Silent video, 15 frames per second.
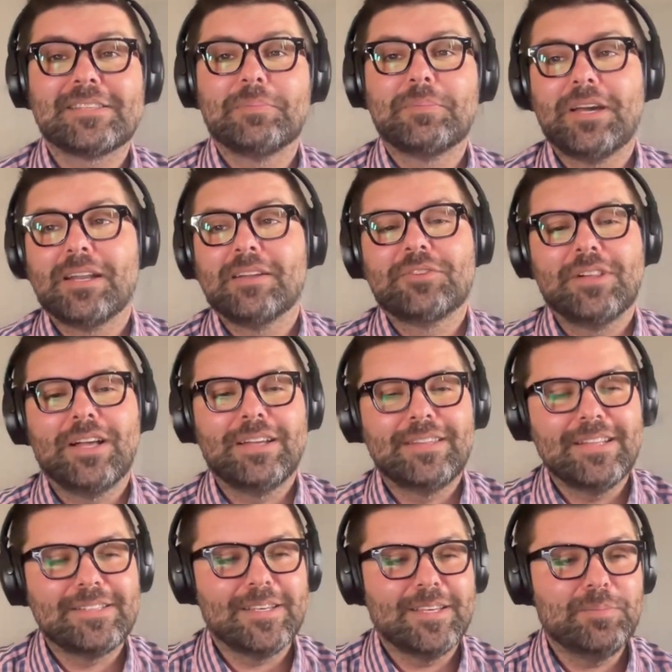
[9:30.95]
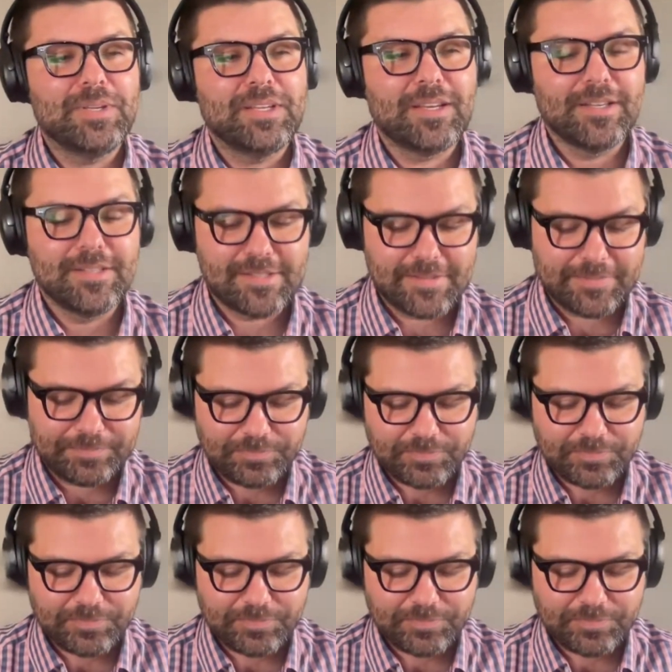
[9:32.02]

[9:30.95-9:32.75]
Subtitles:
I'm kind of glad they did because